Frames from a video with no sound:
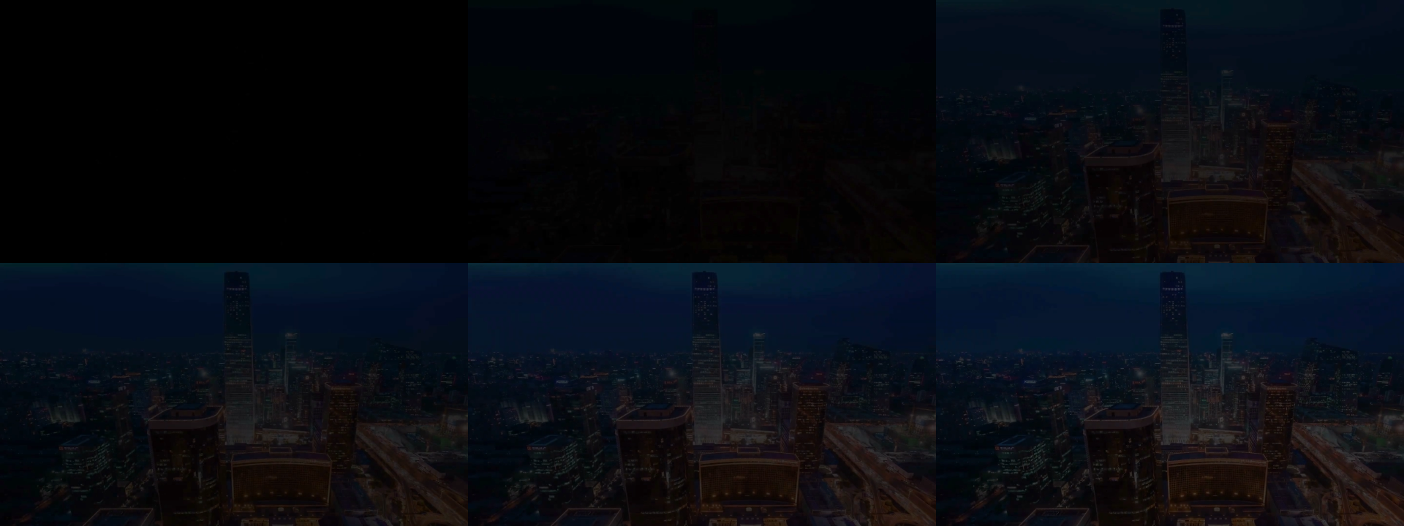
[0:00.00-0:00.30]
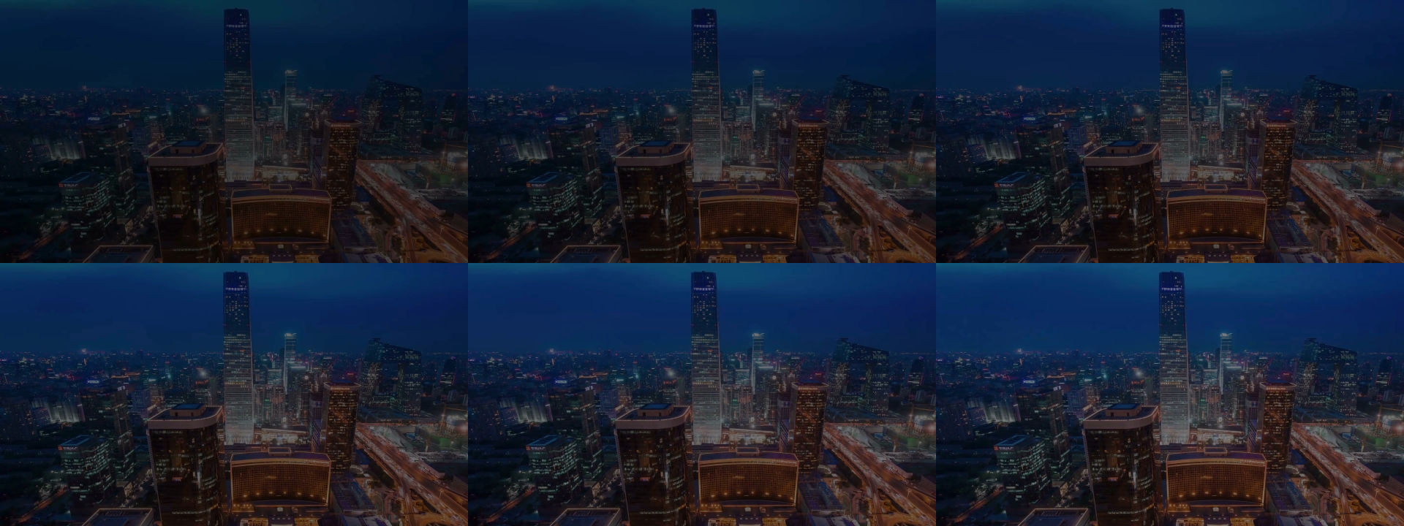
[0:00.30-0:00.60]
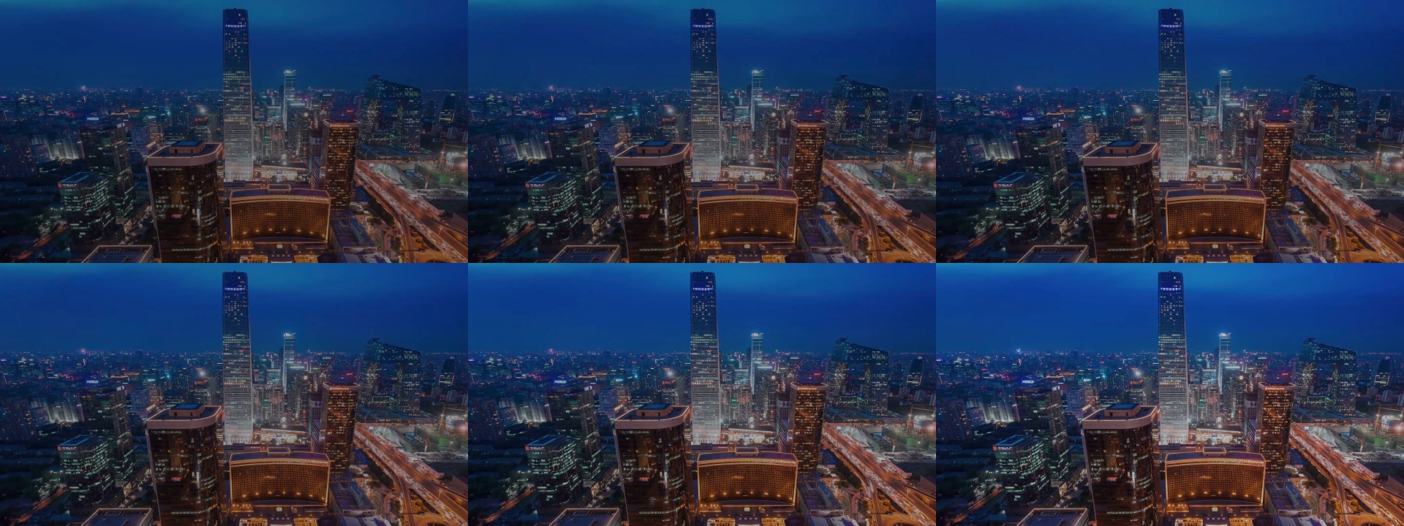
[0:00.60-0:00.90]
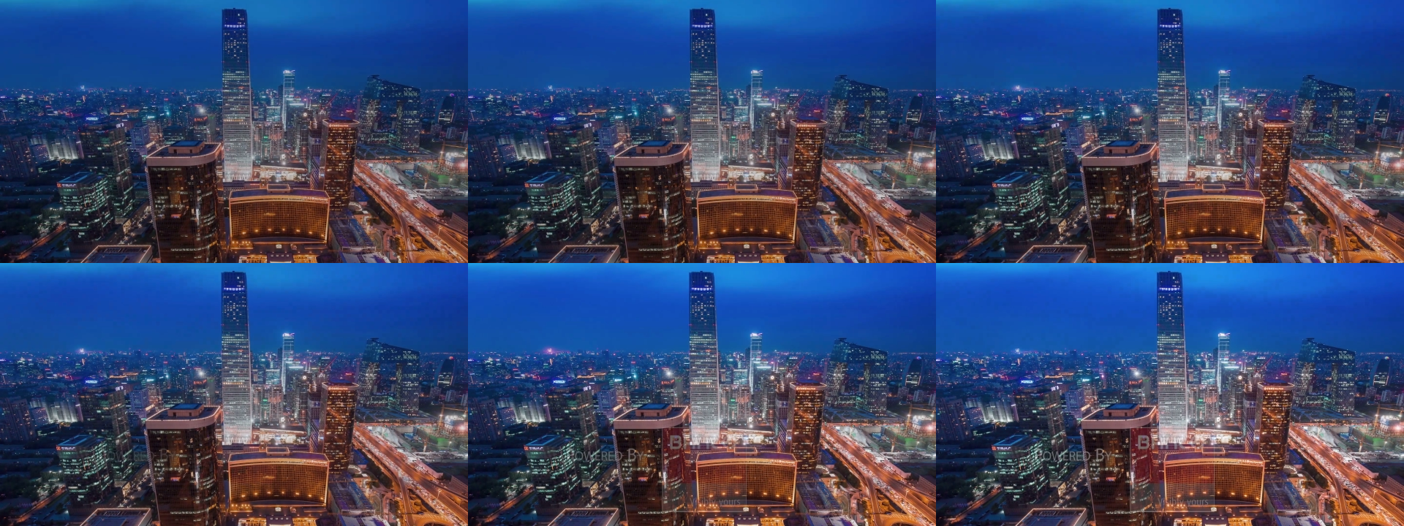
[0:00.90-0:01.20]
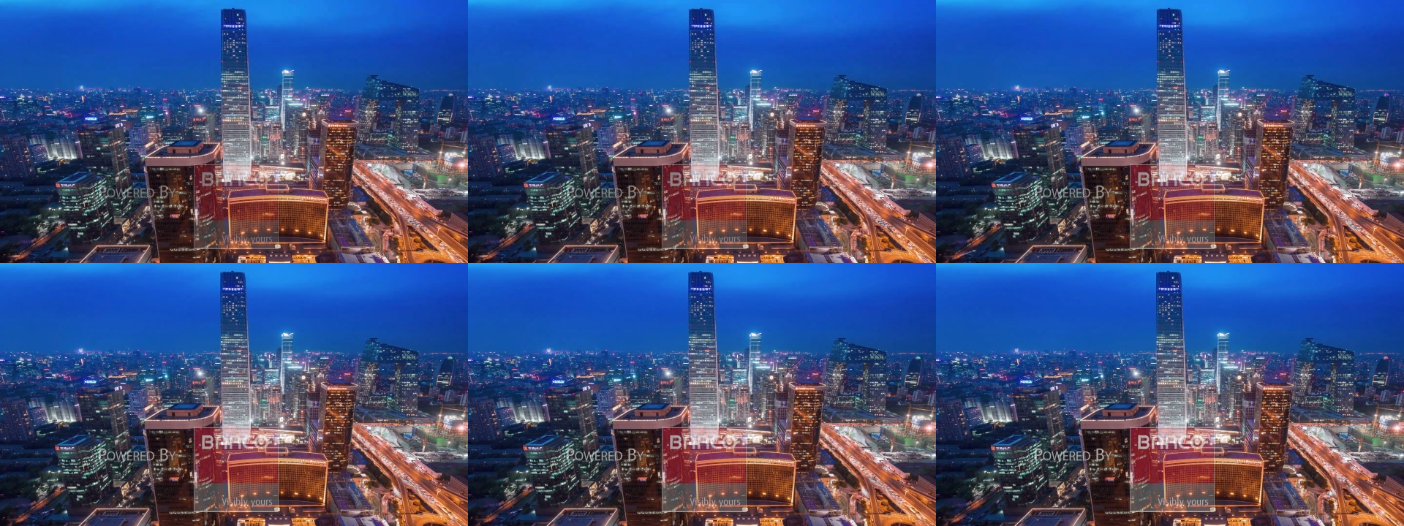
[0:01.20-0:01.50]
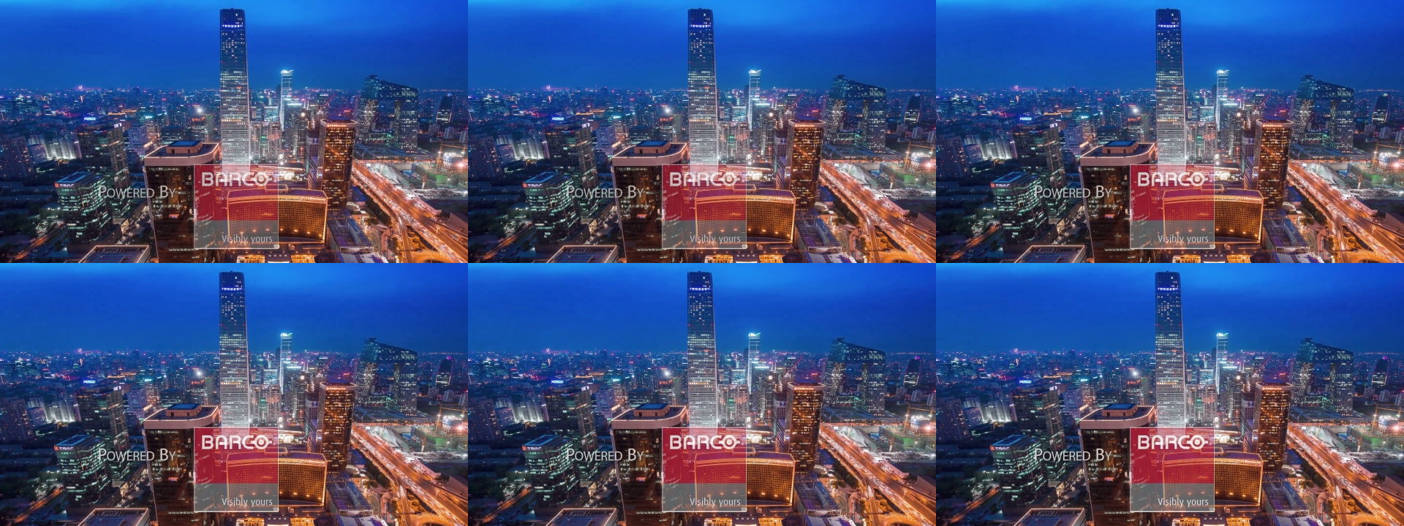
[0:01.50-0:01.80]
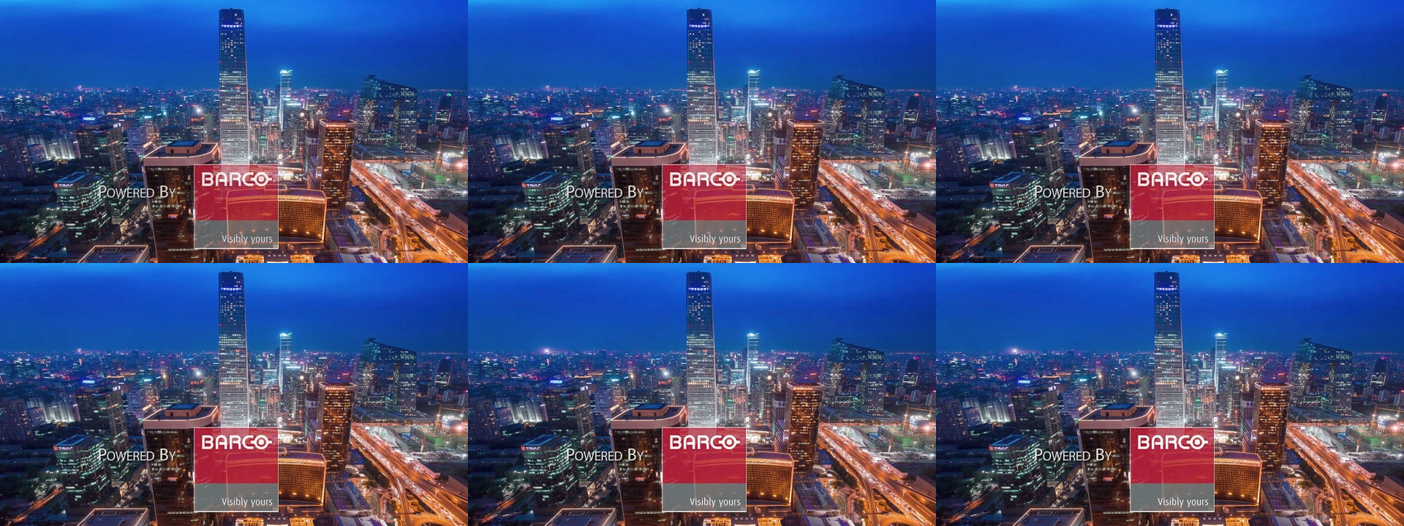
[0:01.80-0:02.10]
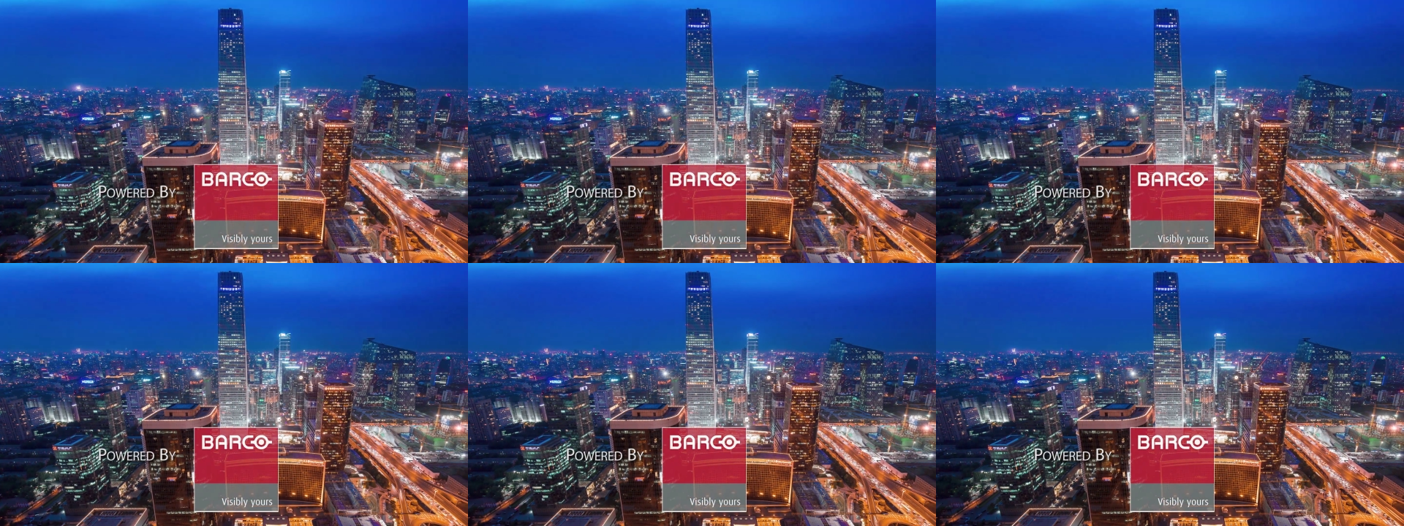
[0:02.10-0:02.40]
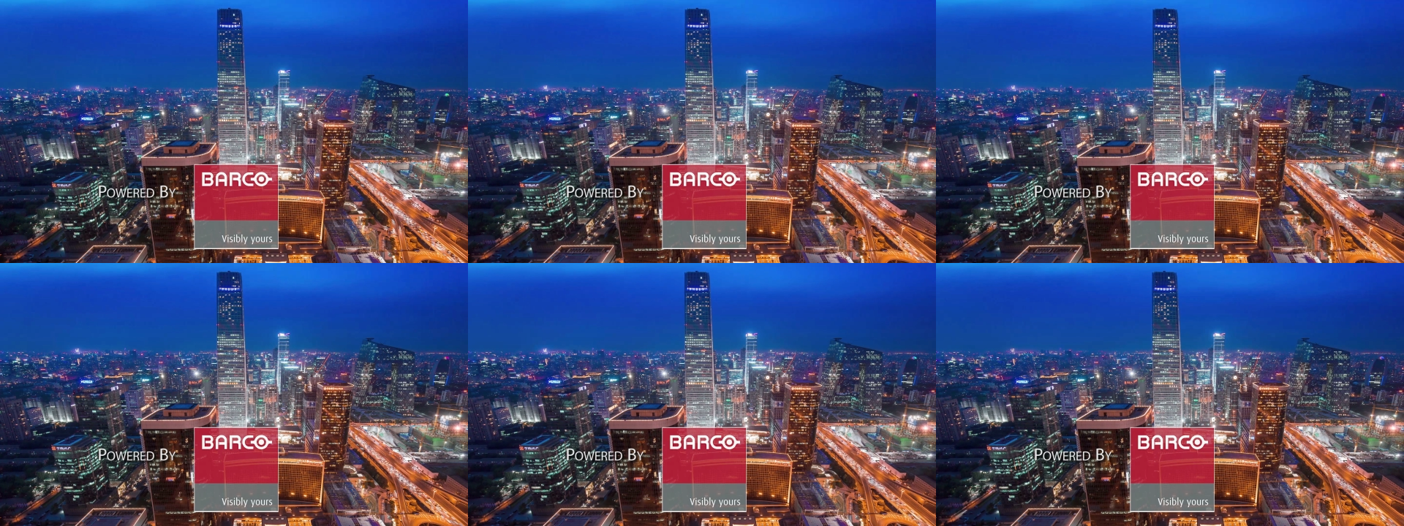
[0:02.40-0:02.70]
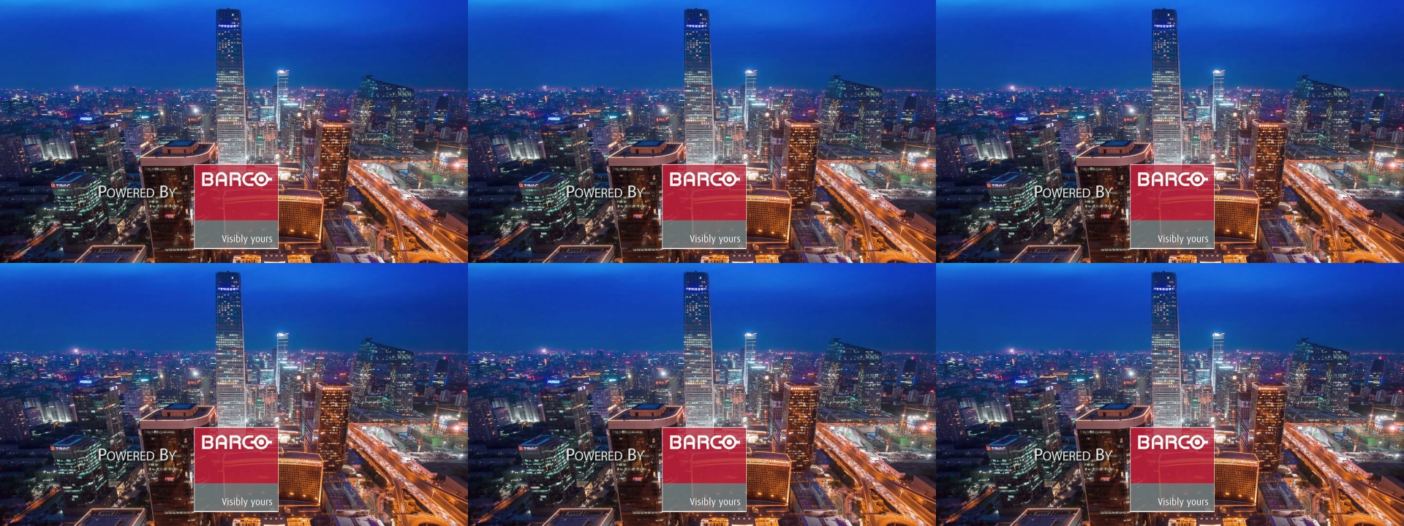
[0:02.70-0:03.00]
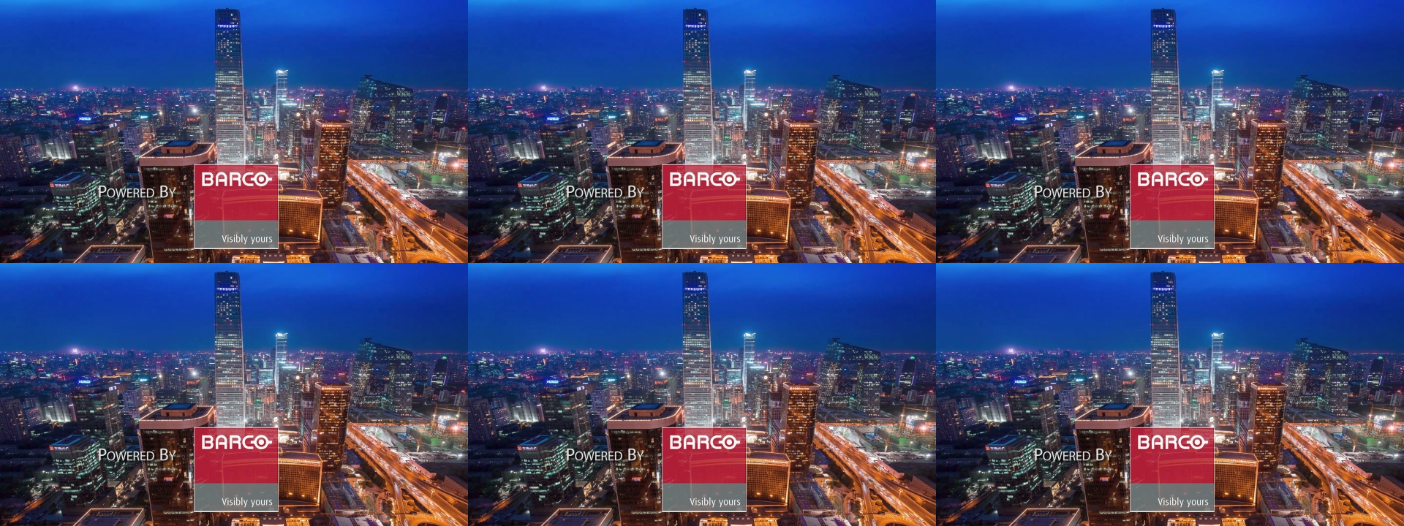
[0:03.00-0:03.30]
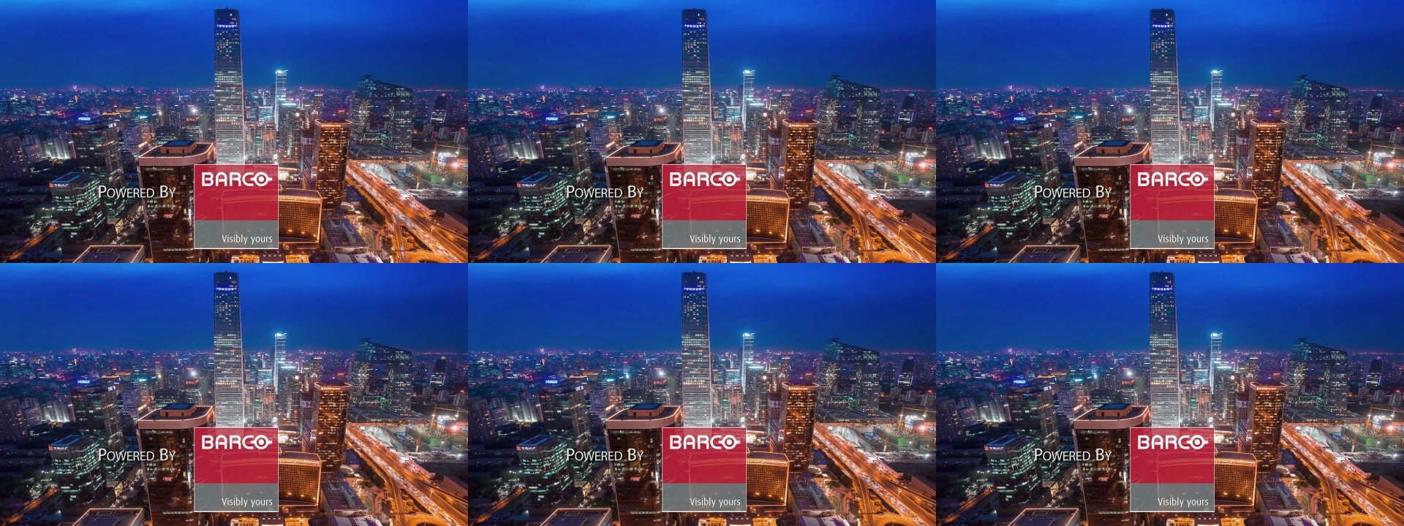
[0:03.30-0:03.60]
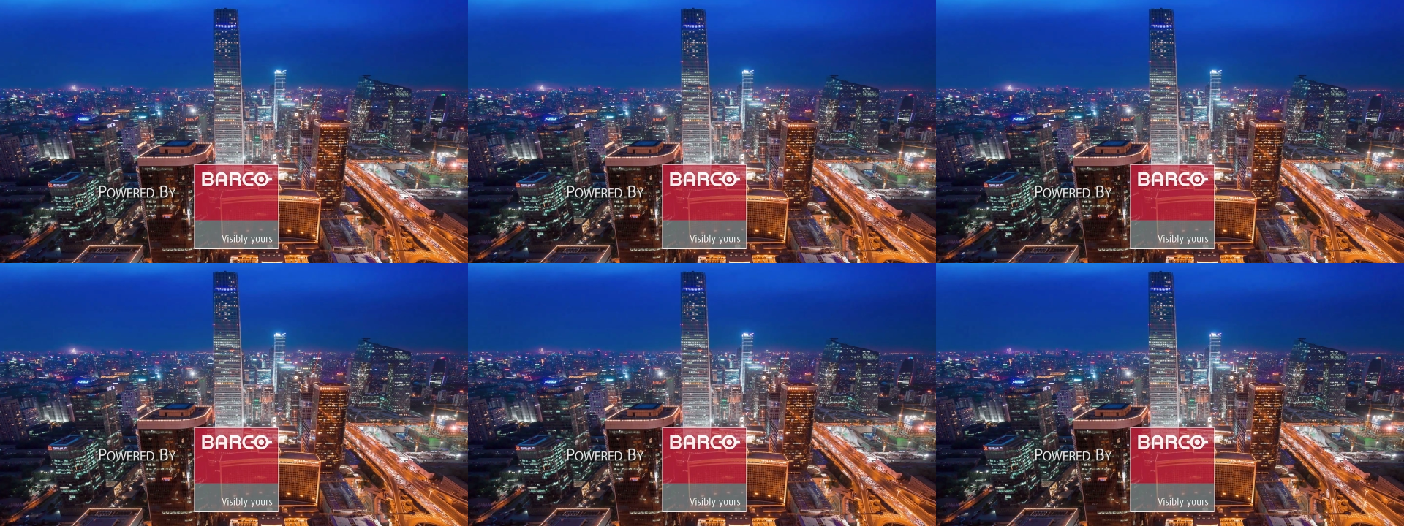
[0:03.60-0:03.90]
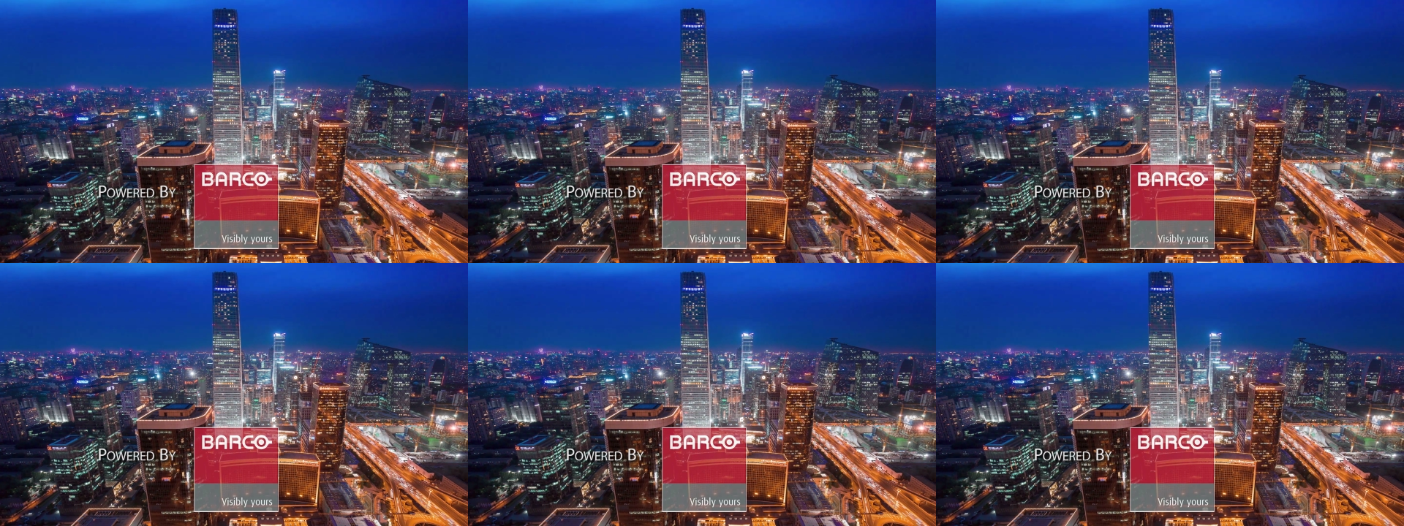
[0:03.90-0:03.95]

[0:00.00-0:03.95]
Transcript: (no speaker visible)